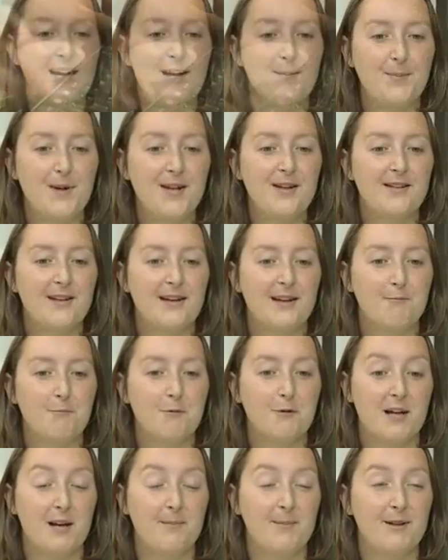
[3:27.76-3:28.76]
I've been there,
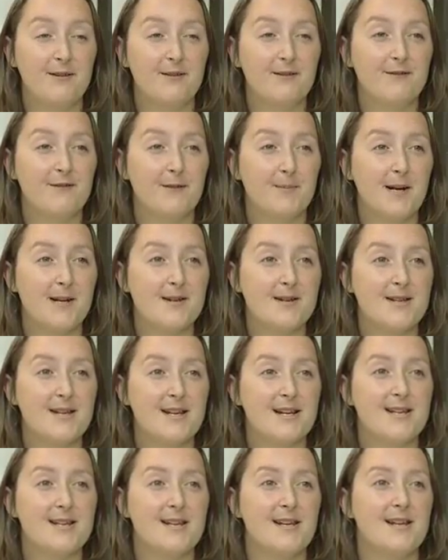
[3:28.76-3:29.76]
coming on for about
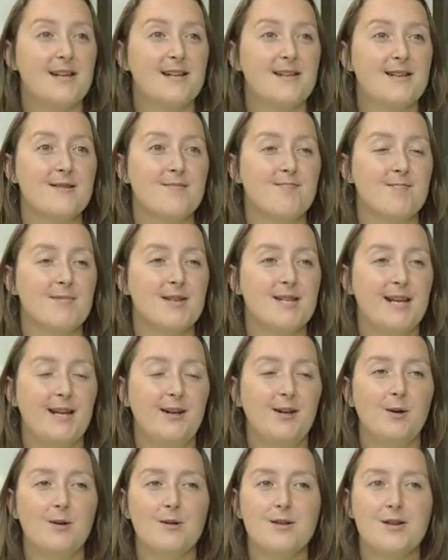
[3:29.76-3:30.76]
6 years, and
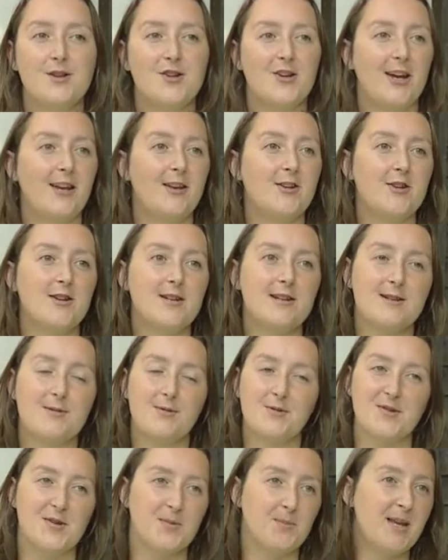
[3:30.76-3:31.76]
seen lots of changes,
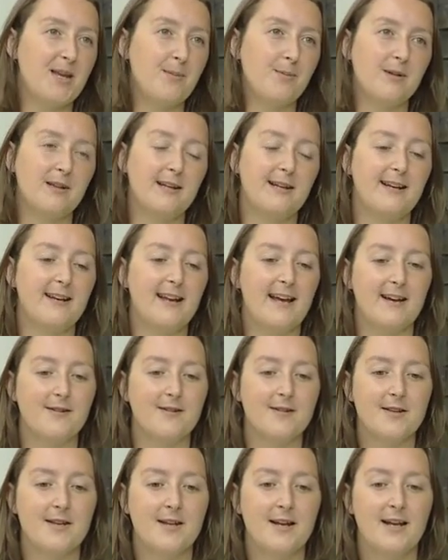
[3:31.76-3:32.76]
lots of people in and
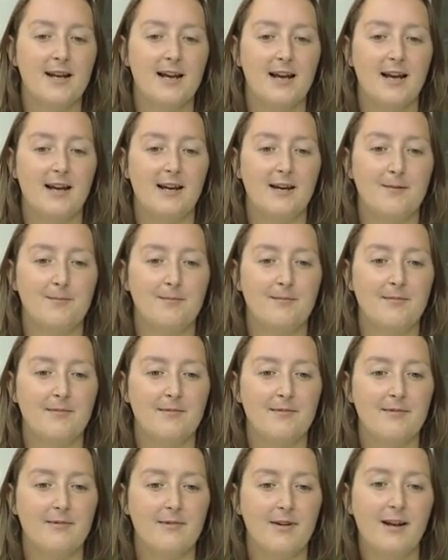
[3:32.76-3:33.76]
out.
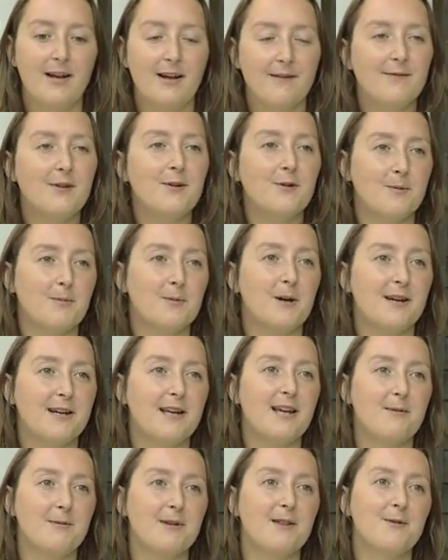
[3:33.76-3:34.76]
I love
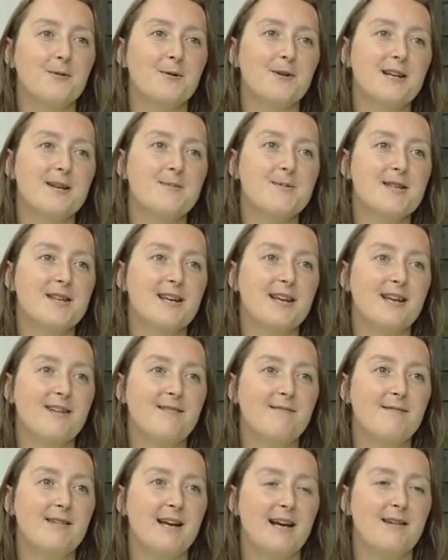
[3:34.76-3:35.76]
working with Lord Lipsey,
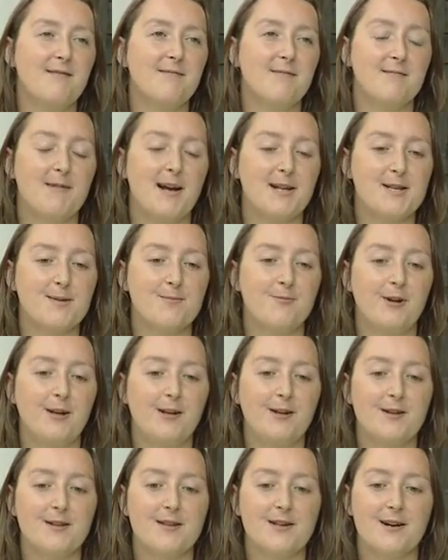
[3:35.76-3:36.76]
had some really
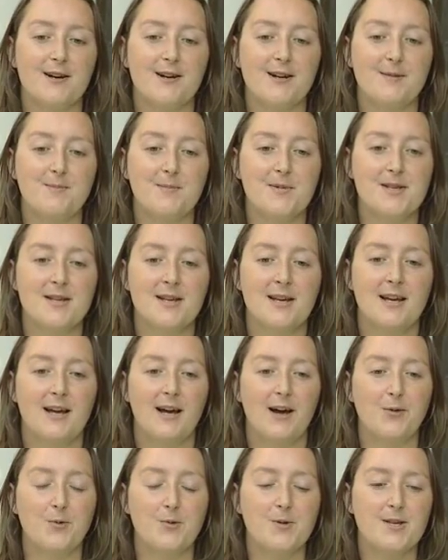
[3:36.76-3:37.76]
good times,
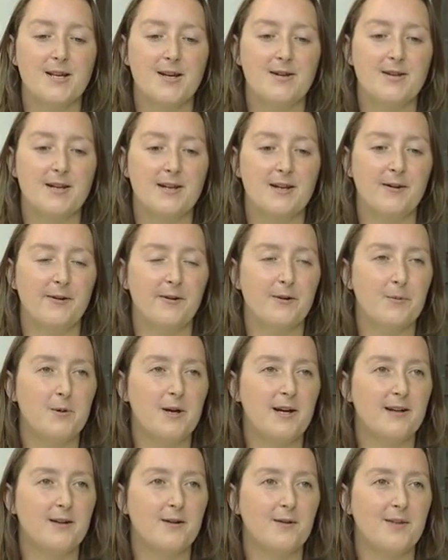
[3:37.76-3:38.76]
and also did a lot of
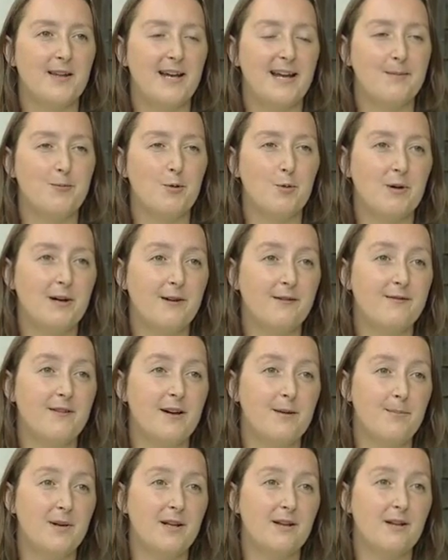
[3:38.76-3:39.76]
work on the Animal
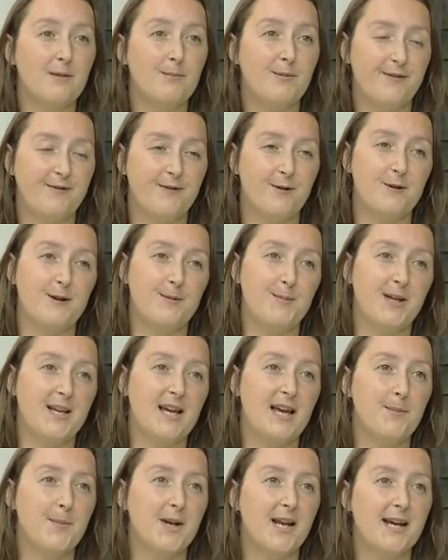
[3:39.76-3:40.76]
Welfare Bill before it
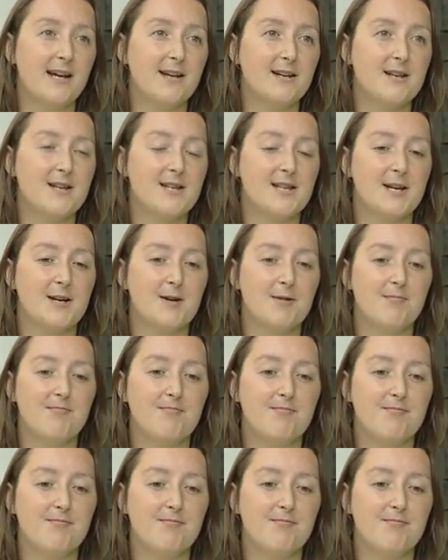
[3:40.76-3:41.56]
became an act, so